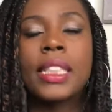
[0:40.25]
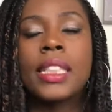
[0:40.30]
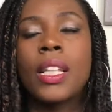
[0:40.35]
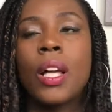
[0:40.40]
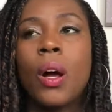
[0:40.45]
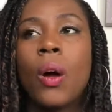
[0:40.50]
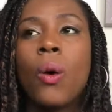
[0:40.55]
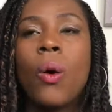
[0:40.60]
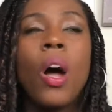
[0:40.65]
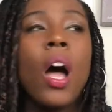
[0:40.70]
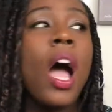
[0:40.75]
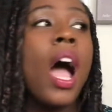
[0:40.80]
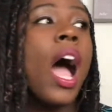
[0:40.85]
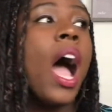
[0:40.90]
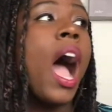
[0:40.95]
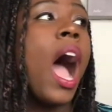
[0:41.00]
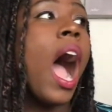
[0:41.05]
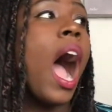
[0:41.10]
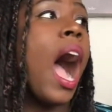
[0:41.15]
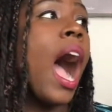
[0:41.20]
So
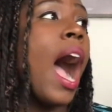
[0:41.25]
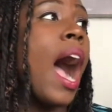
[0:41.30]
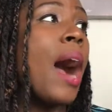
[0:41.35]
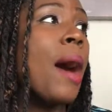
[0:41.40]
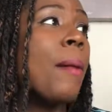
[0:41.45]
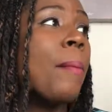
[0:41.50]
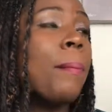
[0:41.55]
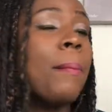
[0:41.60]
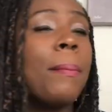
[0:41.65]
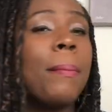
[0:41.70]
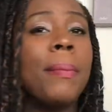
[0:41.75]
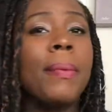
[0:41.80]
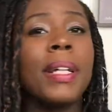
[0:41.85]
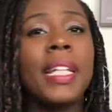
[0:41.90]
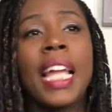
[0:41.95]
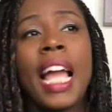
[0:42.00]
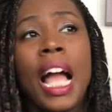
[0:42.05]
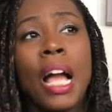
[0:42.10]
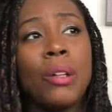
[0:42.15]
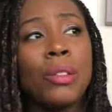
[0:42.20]
um,
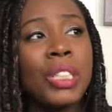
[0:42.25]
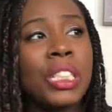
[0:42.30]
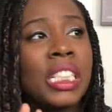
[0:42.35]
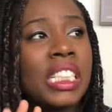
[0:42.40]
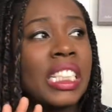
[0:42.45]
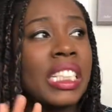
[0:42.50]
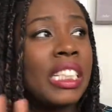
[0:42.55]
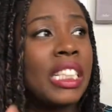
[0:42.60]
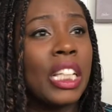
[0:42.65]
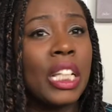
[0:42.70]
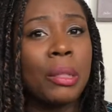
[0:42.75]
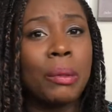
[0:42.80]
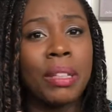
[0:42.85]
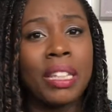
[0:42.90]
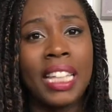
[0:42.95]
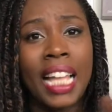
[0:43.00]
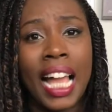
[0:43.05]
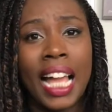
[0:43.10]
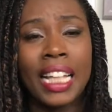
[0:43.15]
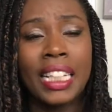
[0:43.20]
yeah, I was just dealing
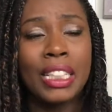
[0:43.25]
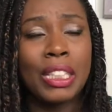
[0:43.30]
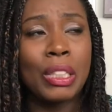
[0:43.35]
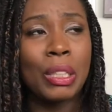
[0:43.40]
with that.